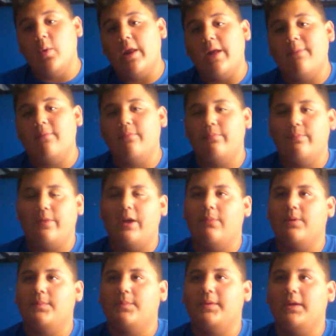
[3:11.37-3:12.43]
when I'll be
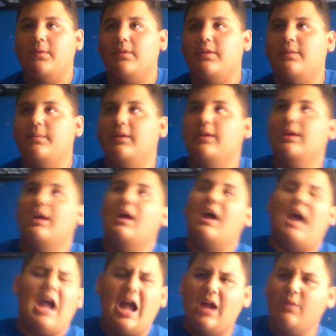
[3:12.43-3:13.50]
able to play with him.
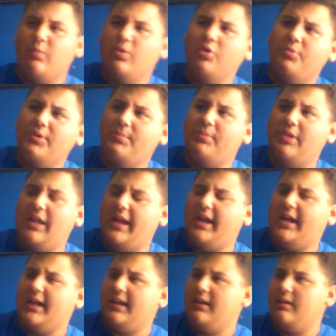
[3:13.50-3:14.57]
I will be
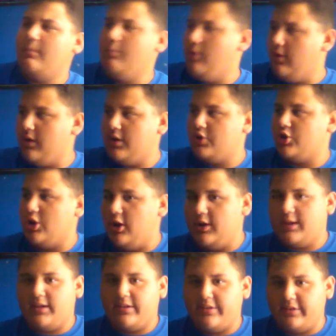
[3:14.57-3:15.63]
playing more
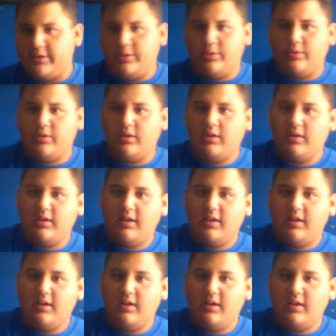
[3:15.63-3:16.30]
Uncharted soon.